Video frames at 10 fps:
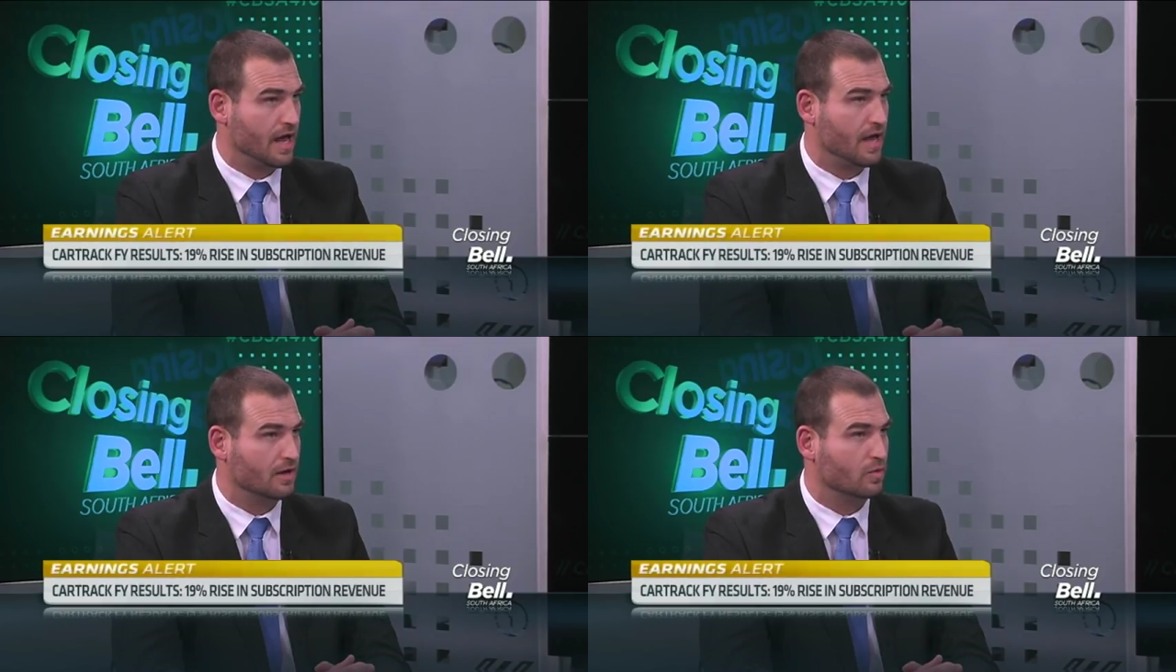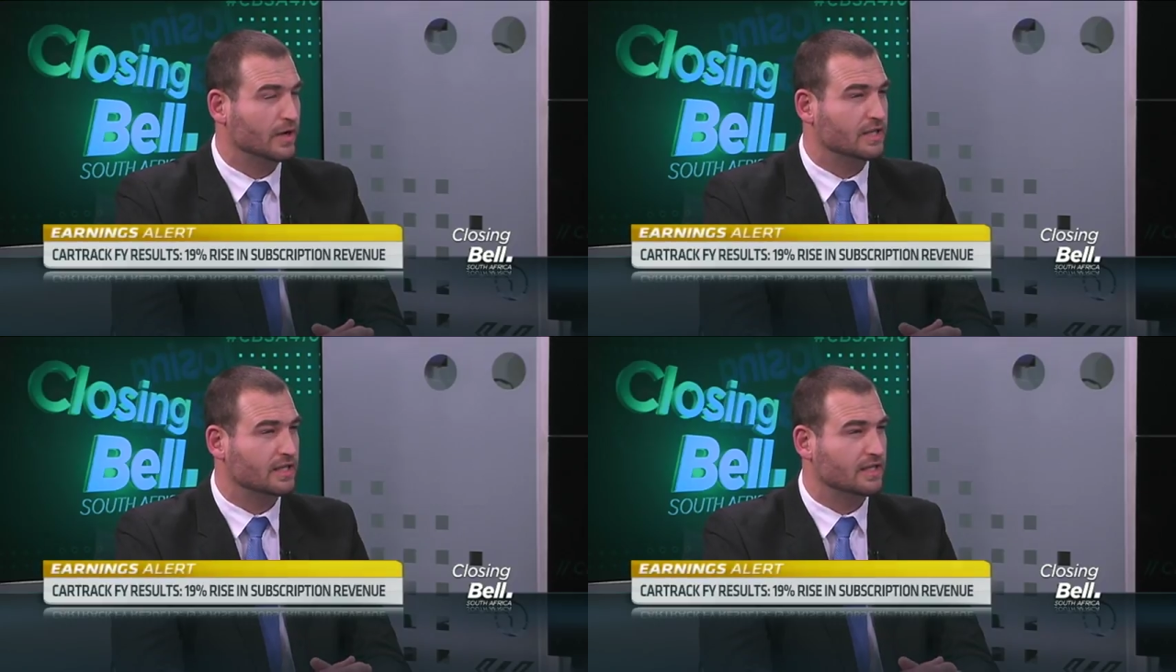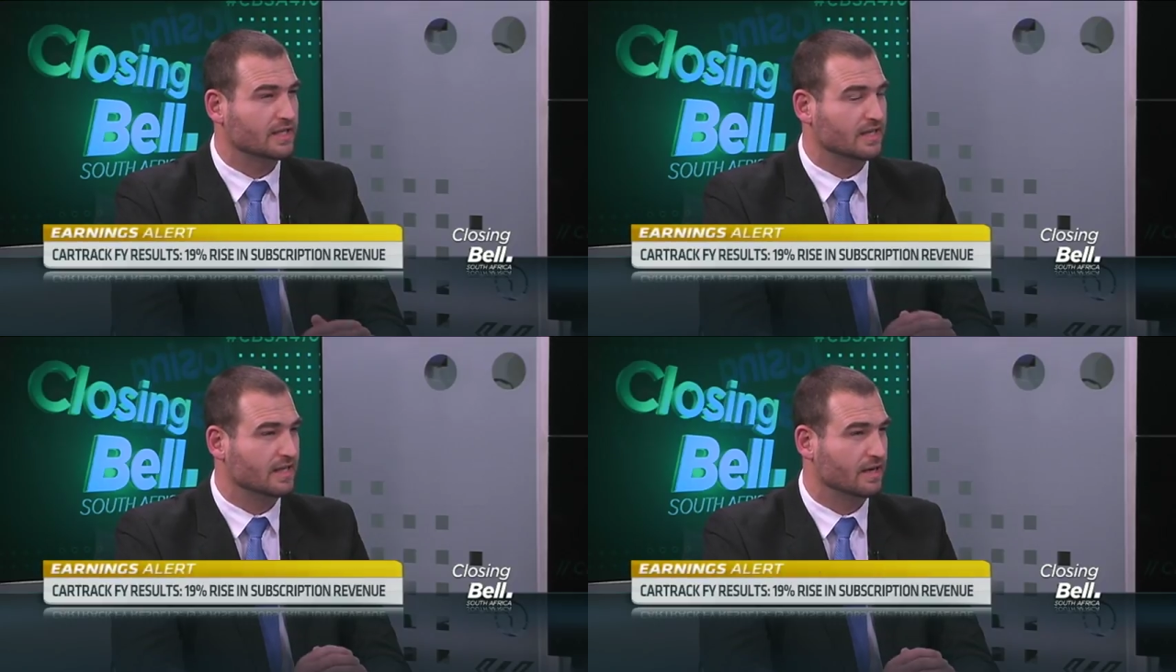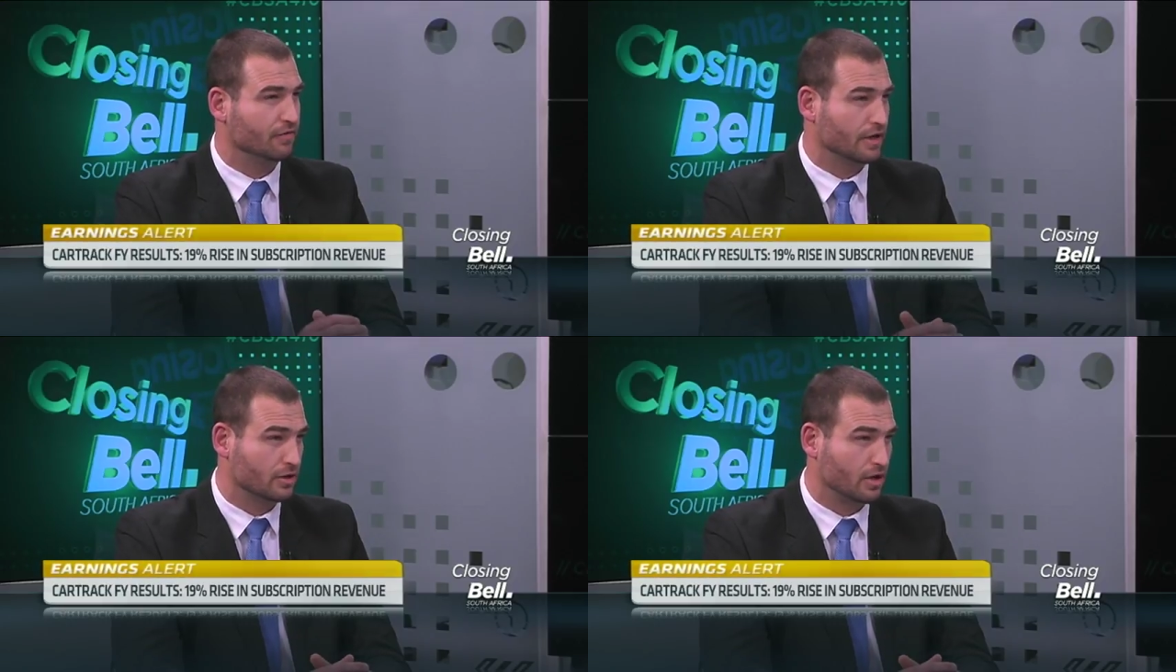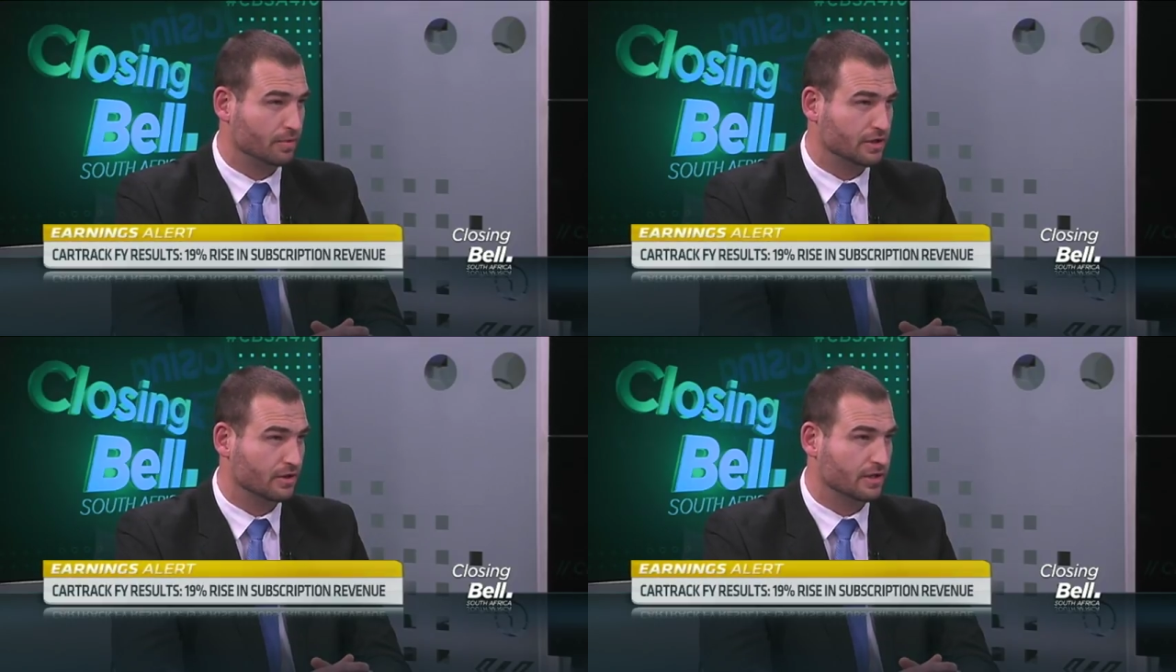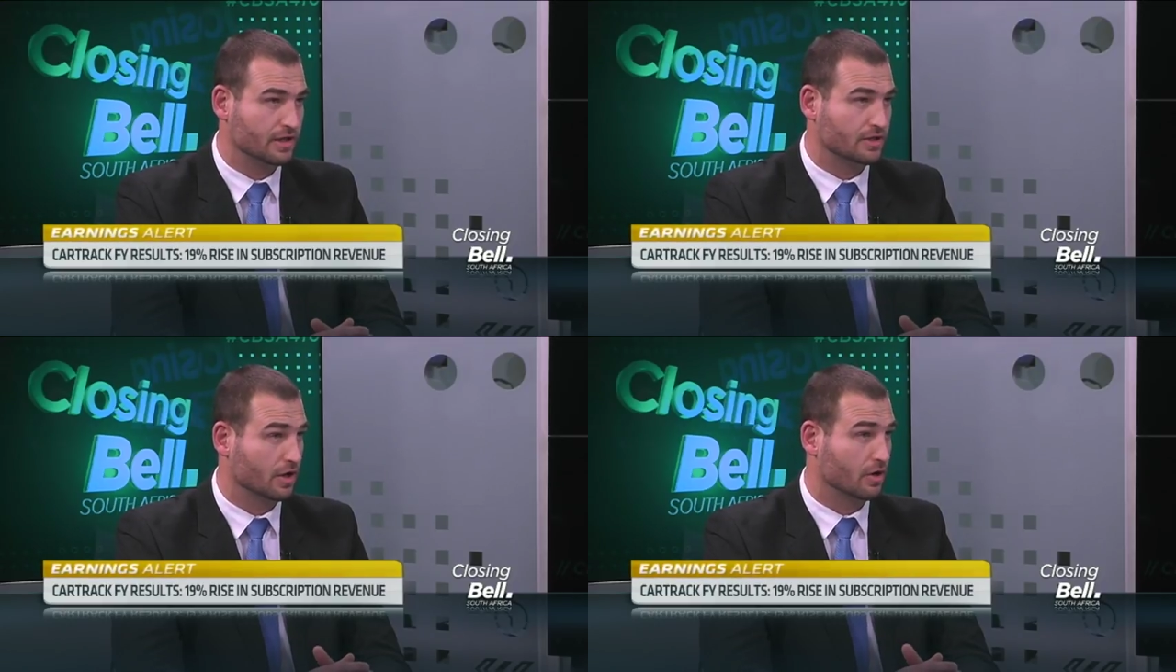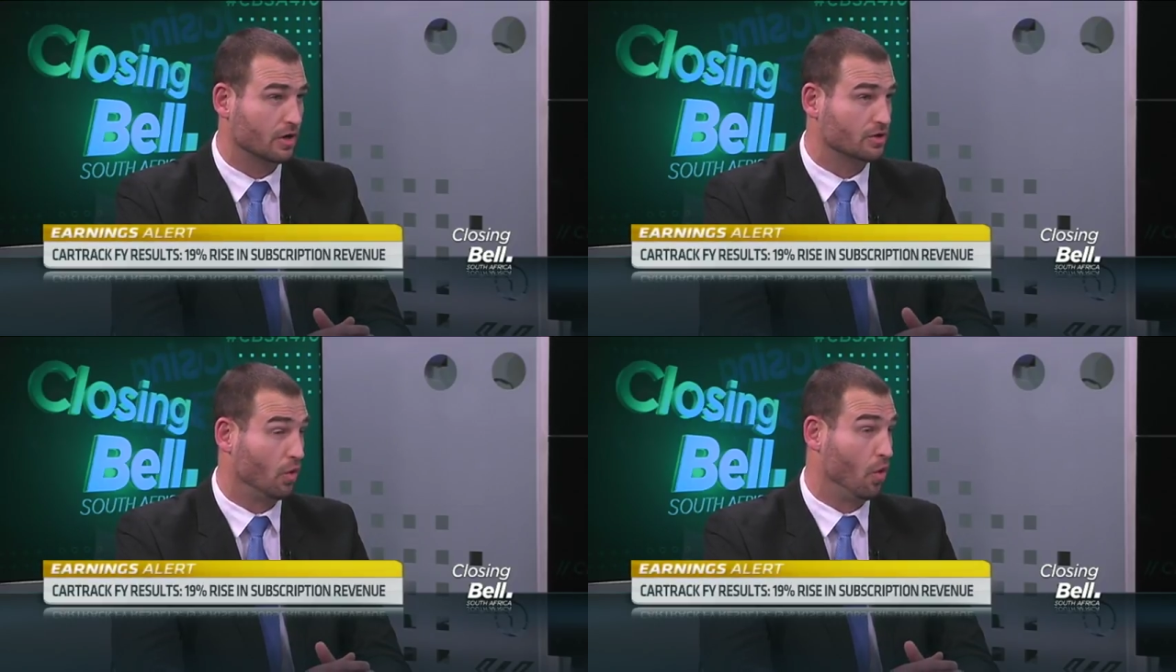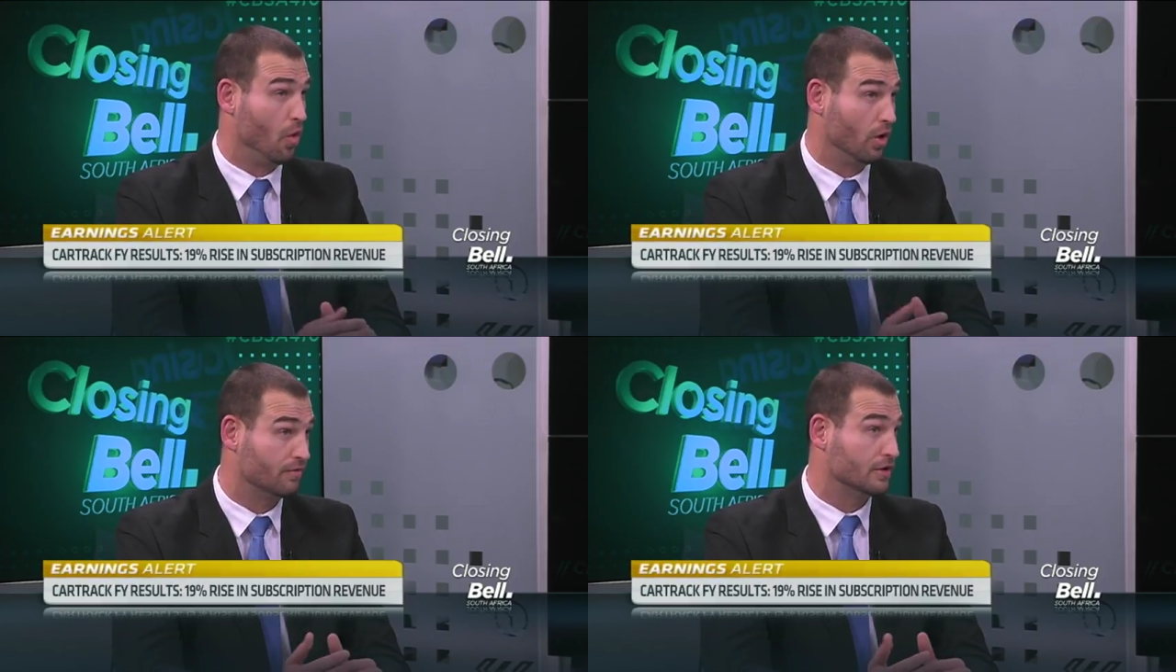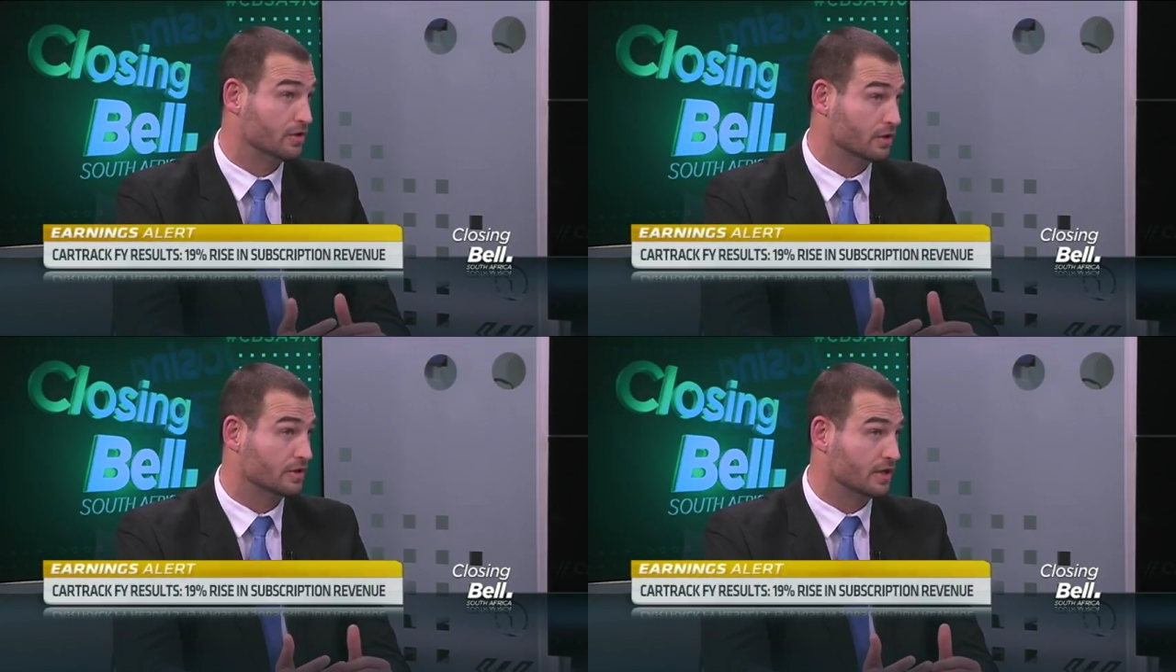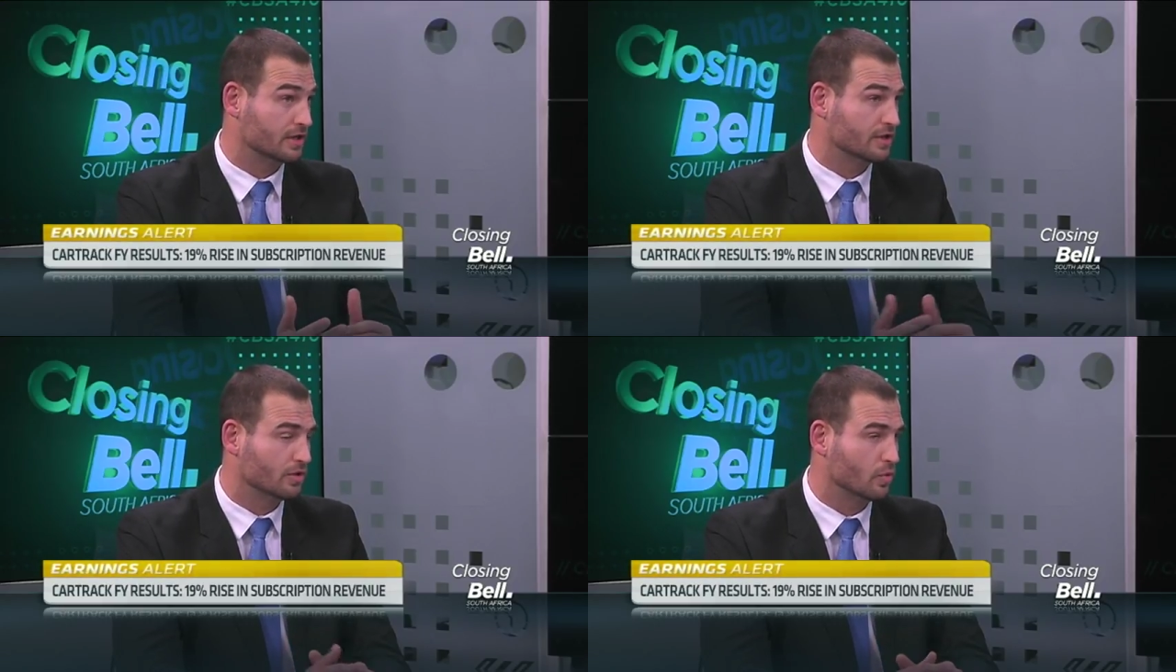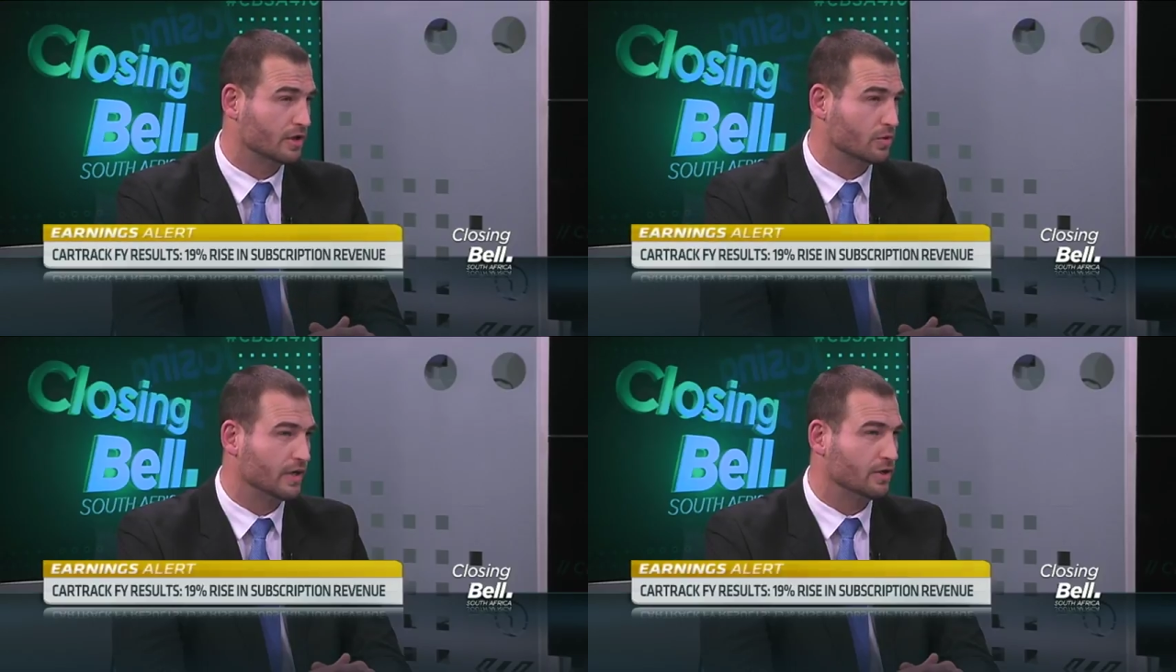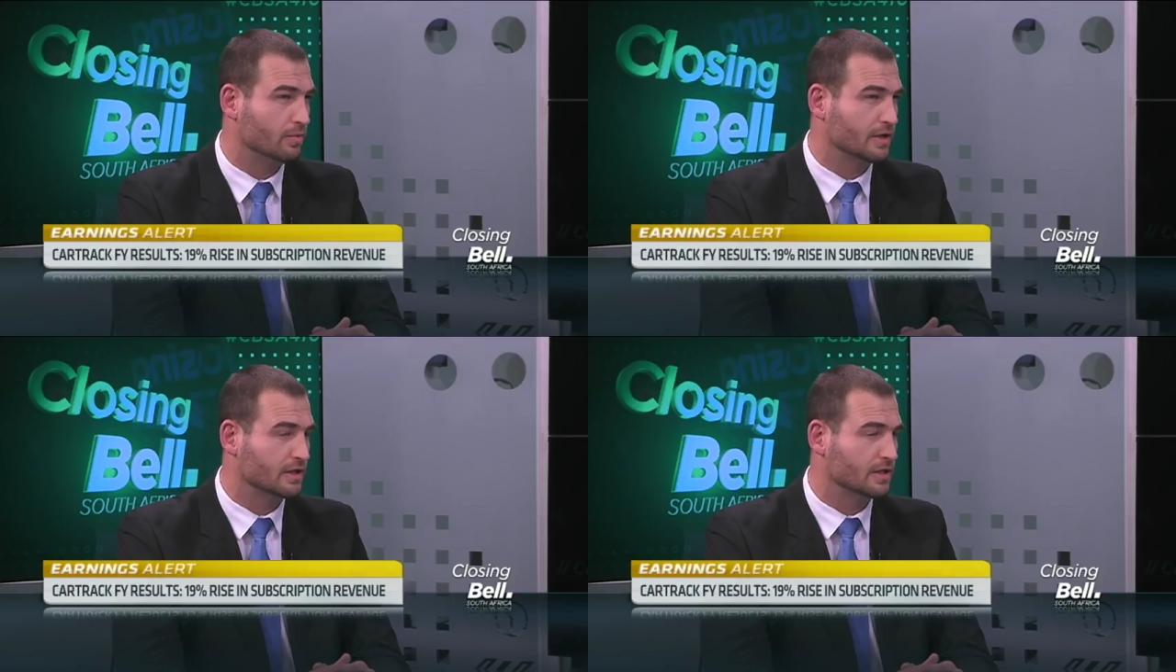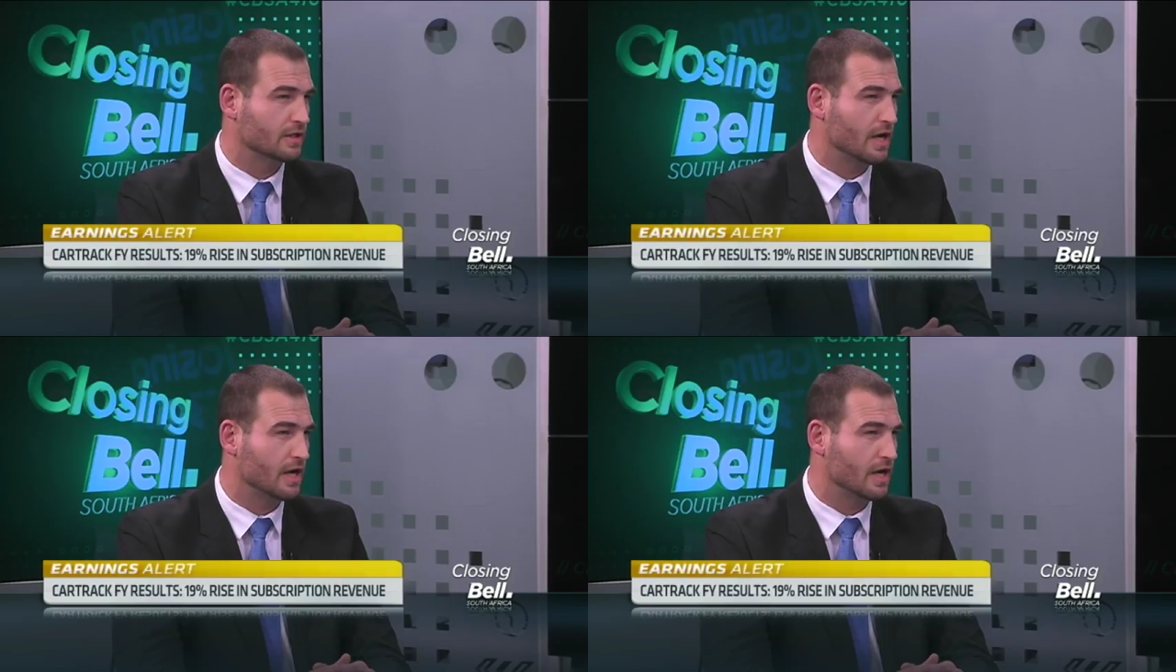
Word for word: and we see significant opportunities across all of the jurisdictions in which we do business.